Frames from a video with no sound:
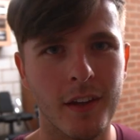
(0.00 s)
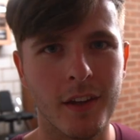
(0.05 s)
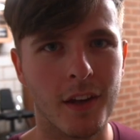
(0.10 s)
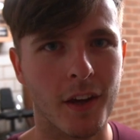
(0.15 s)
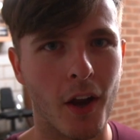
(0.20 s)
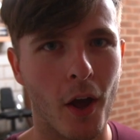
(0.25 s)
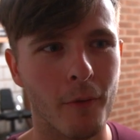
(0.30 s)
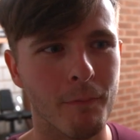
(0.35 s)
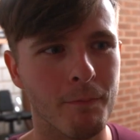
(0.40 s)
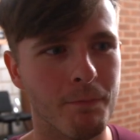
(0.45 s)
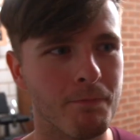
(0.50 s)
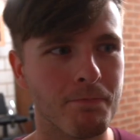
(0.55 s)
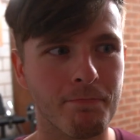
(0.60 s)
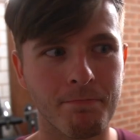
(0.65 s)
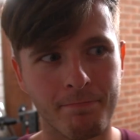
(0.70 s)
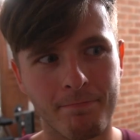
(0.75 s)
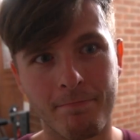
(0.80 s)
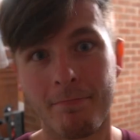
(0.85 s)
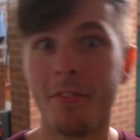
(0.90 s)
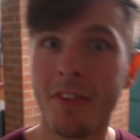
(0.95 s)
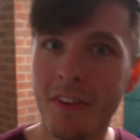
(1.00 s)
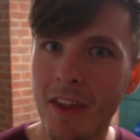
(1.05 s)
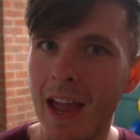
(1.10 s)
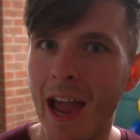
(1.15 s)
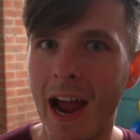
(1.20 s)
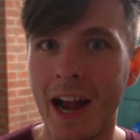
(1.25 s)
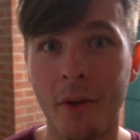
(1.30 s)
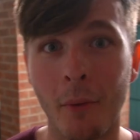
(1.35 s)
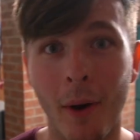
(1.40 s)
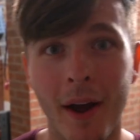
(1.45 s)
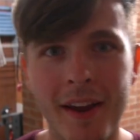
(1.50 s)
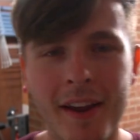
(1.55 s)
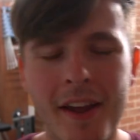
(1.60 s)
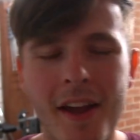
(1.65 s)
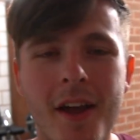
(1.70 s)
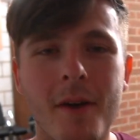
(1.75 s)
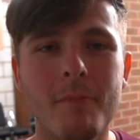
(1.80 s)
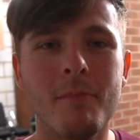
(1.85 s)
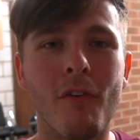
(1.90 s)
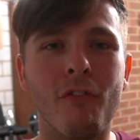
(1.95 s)
You know? Anyway,
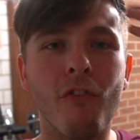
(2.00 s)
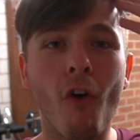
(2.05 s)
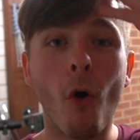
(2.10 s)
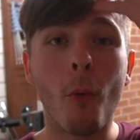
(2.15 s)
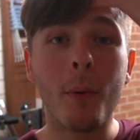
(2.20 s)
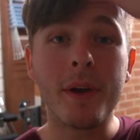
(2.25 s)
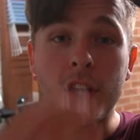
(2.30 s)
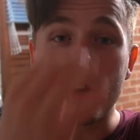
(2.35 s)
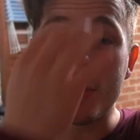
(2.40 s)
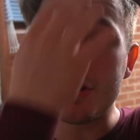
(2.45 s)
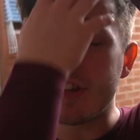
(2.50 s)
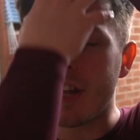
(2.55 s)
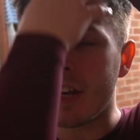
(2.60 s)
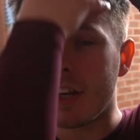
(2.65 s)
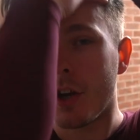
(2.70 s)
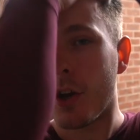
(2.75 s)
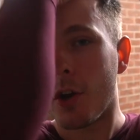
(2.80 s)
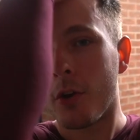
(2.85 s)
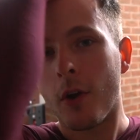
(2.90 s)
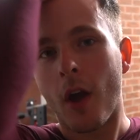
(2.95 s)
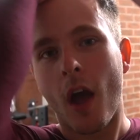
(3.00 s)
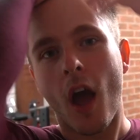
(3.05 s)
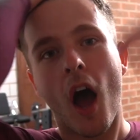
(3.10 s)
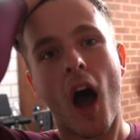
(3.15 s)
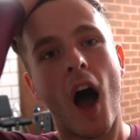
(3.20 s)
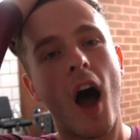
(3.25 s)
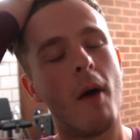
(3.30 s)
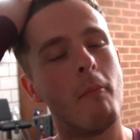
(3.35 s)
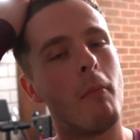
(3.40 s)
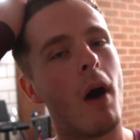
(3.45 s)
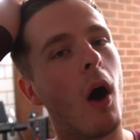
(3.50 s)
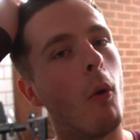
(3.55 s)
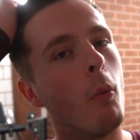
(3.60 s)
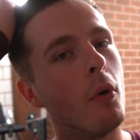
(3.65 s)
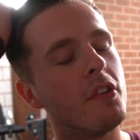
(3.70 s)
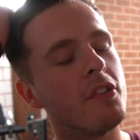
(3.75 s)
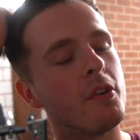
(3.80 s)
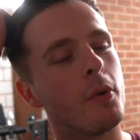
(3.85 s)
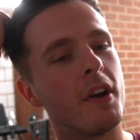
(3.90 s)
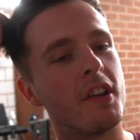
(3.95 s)
before we continue, I
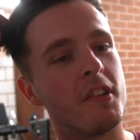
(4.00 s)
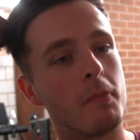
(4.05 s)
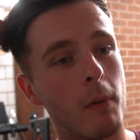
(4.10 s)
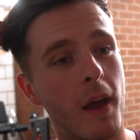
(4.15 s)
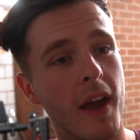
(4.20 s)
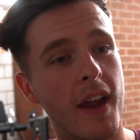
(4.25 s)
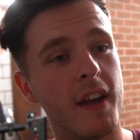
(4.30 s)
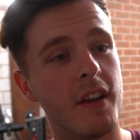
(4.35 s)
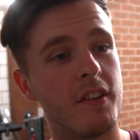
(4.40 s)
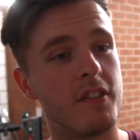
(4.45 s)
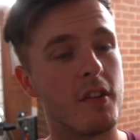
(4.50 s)
want to explain